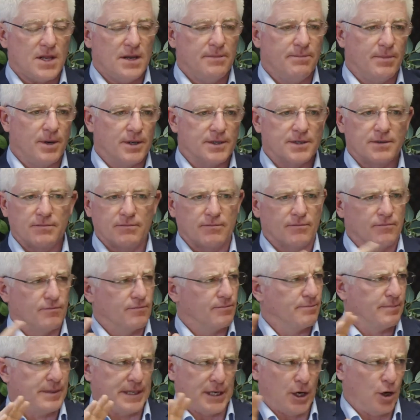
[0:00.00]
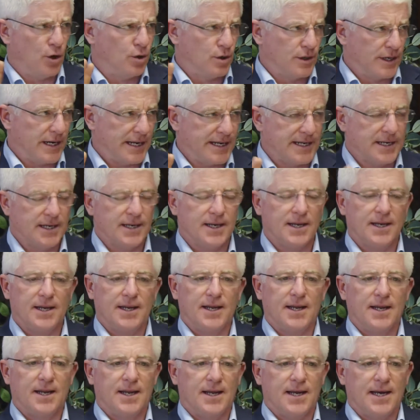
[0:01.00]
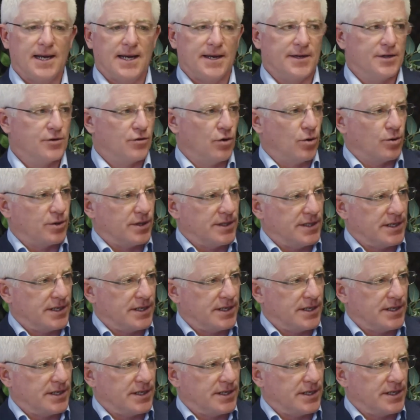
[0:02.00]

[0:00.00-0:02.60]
but peculiarly, growth